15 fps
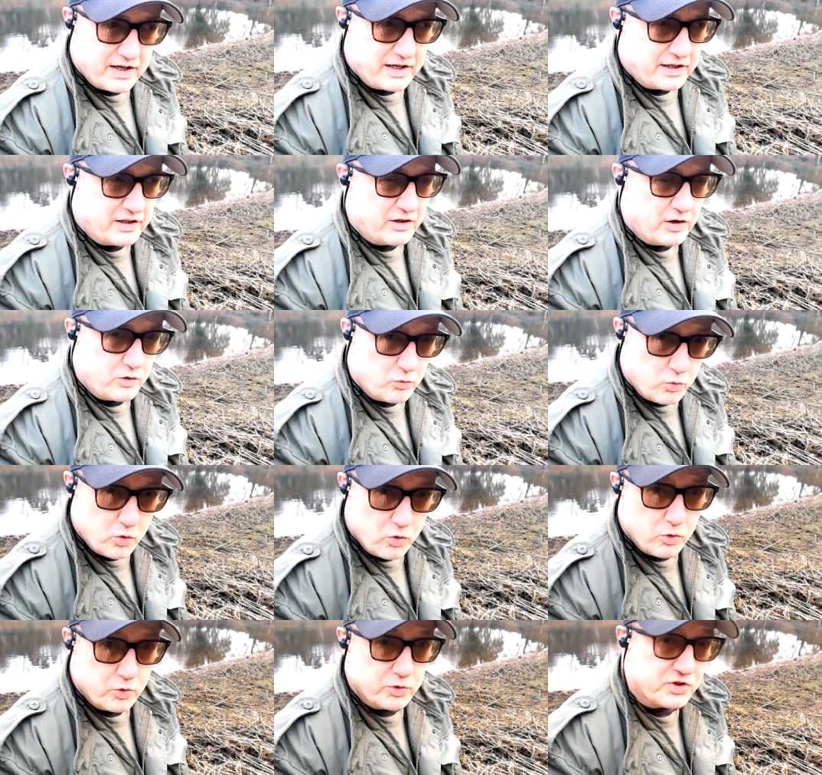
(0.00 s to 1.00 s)
saying,
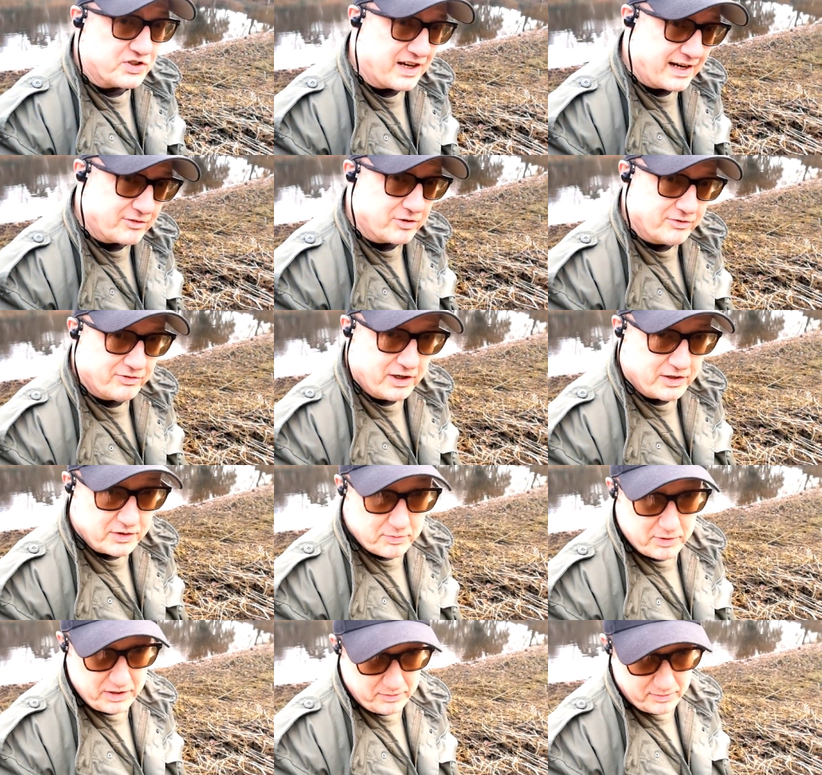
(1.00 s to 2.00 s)
war,
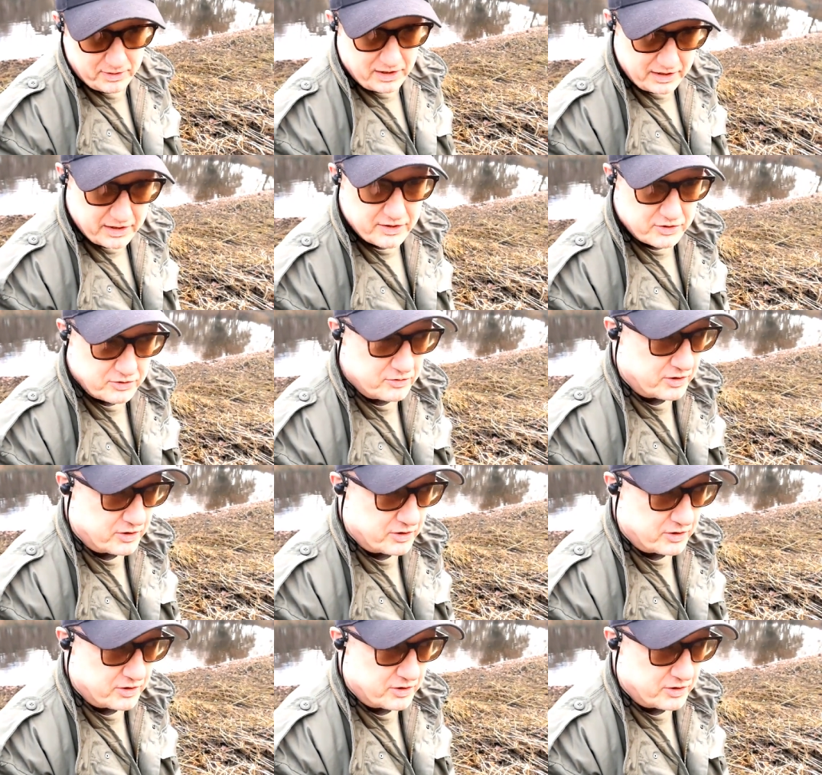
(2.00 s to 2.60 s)
sacrifice people, I guess